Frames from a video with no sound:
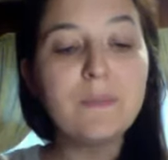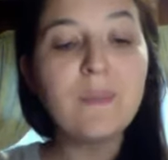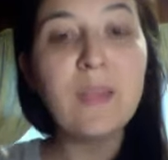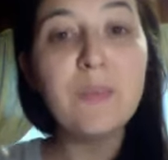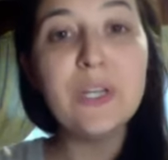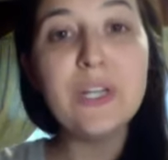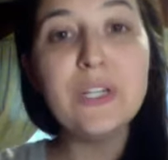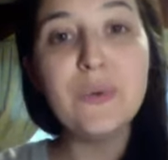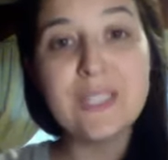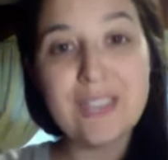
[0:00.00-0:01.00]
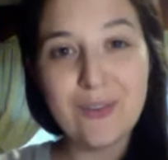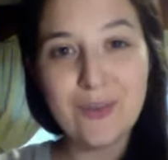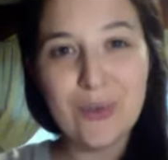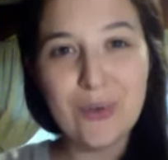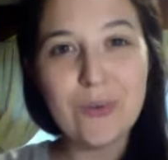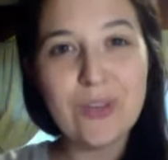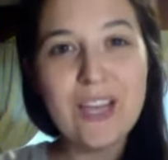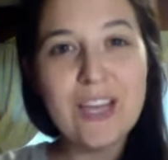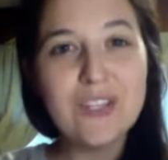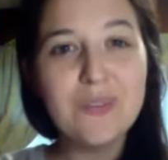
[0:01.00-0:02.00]
And we're going to do a download
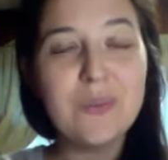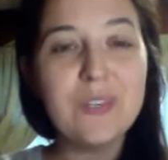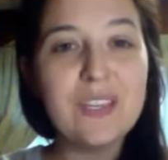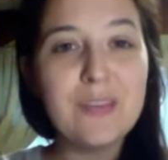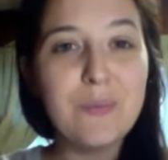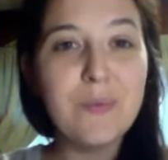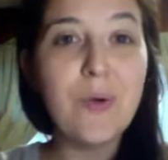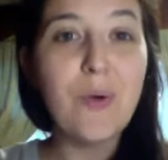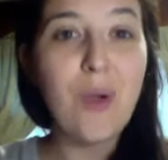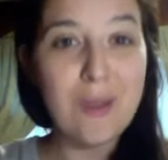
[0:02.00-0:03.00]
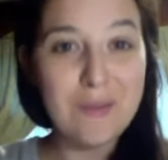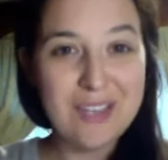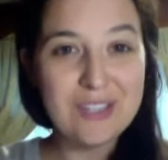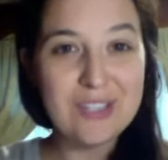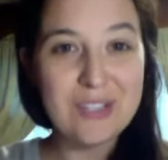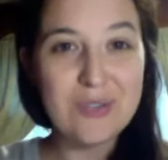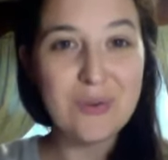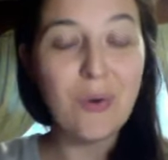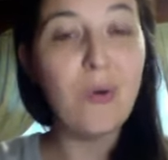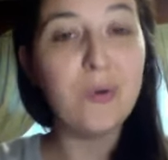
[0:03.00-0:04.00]
to really program into your
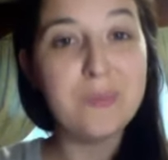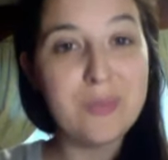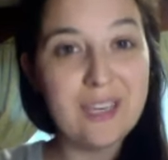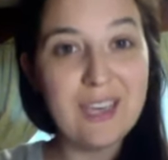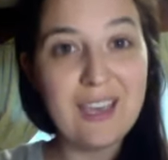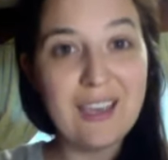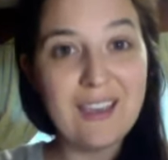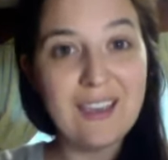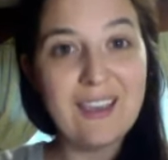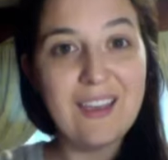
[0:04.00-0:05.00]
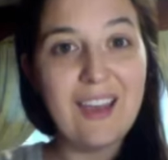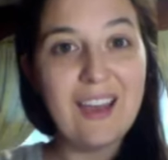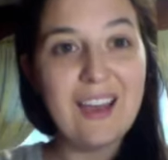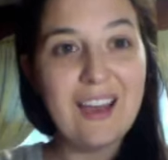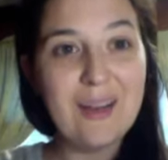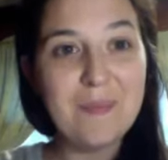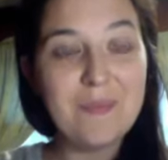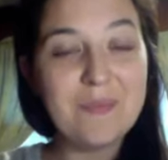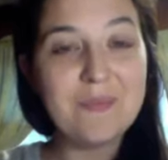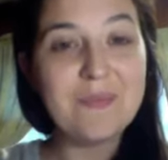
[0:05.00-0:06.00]
whole being
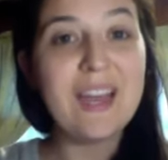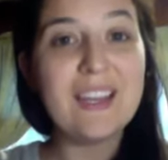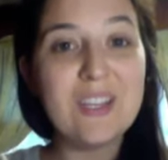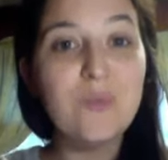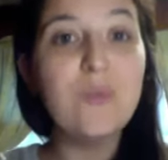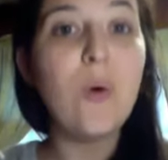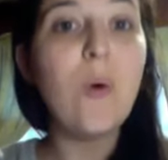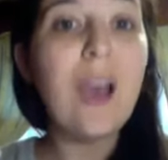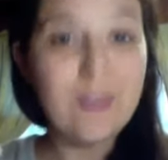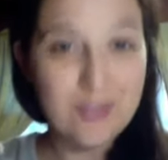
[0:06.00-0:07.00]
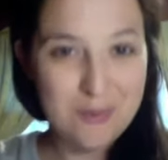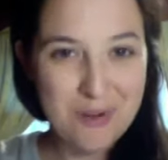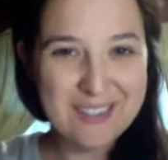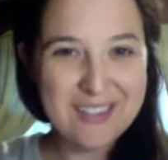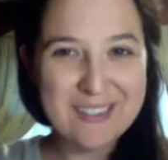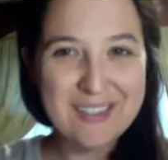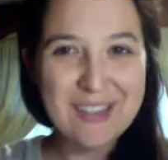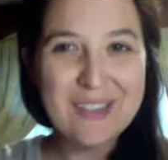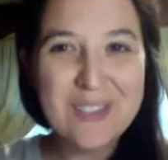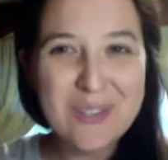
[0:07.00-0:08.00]
that you know how to process.
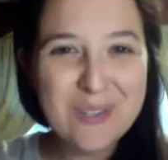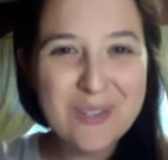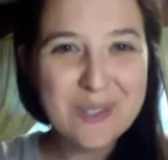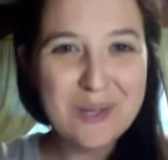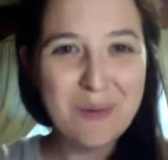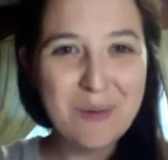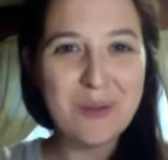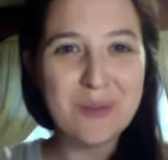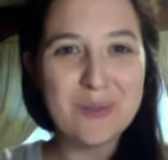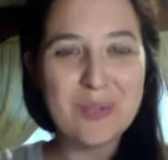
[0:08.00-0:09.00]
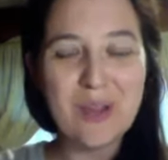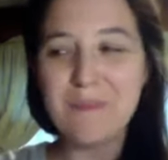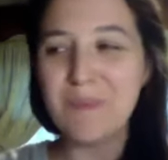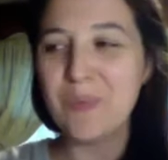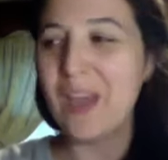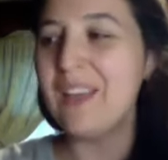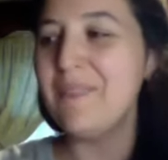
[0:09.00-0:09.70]
So you'll see what all those are, okay?